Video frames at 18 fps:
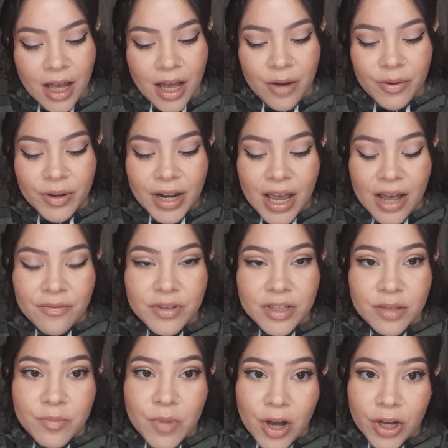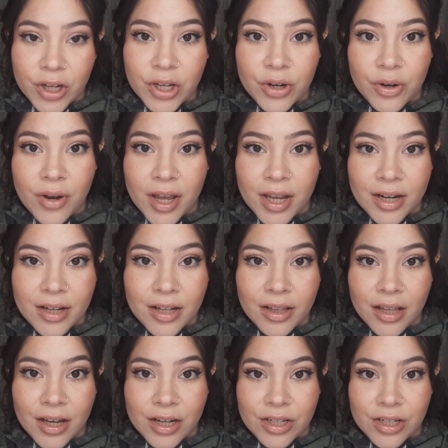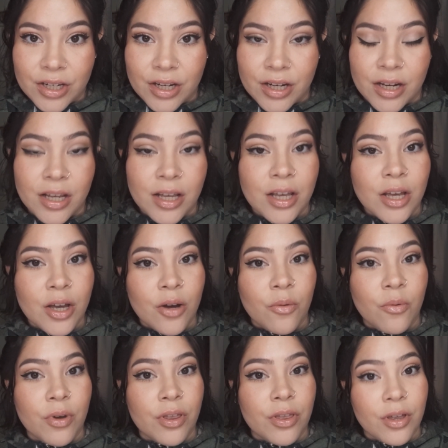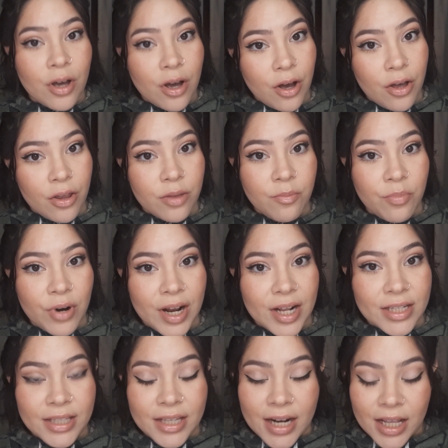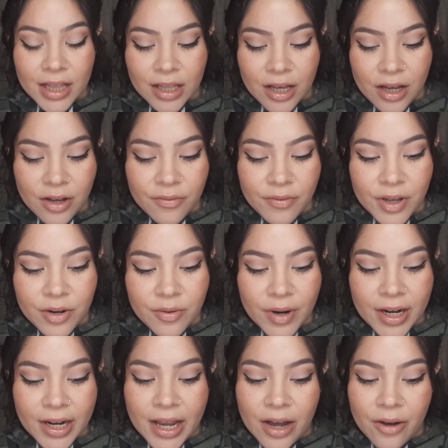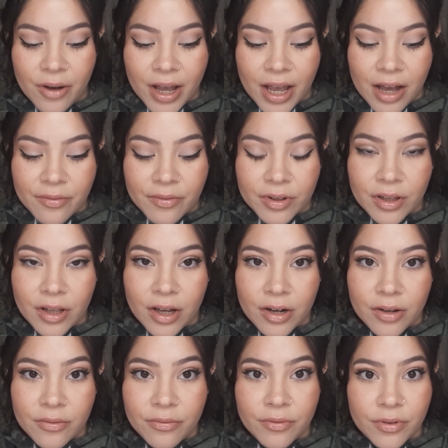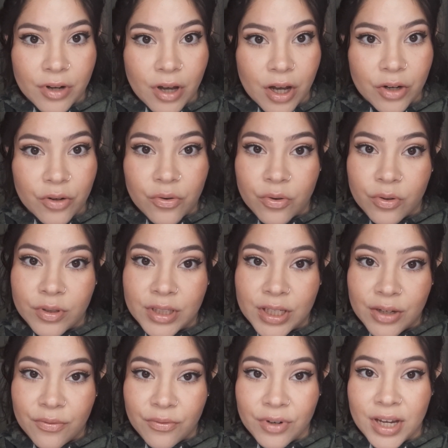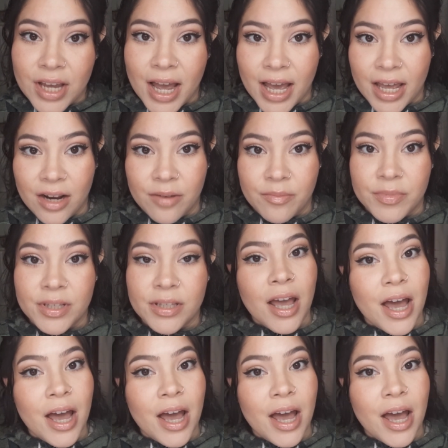I want to have a small curated collection with all the brands that I love, and right now I have a lot of non-cruelty free items.